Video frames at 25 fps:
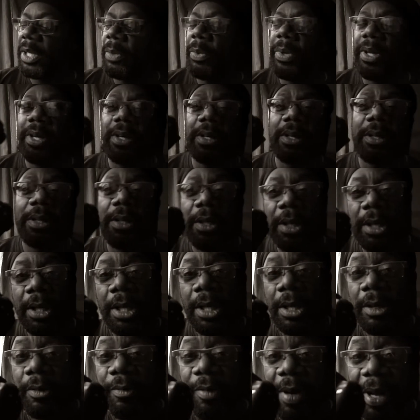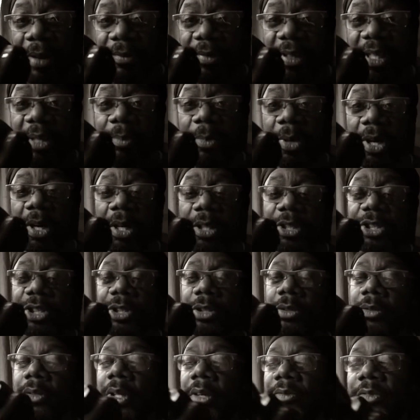here we are, 5D Mark
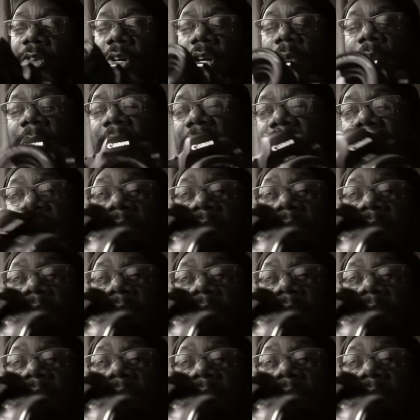II. I've got my